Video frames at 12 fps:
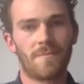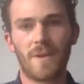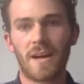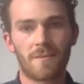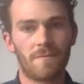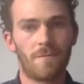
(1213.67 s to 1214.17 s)

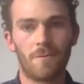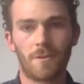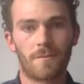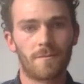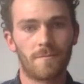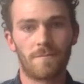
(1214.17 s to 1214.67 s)
back and
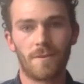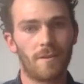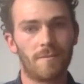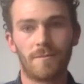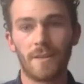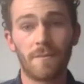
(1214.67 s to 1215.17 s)
forth
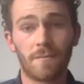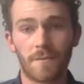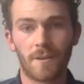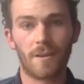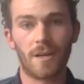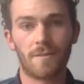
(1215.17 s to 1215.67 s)
for
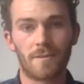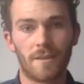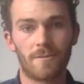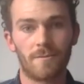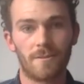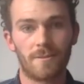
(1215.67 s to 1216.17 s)
infinite life
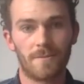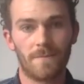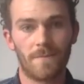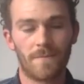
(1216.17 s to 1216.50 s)
cycles.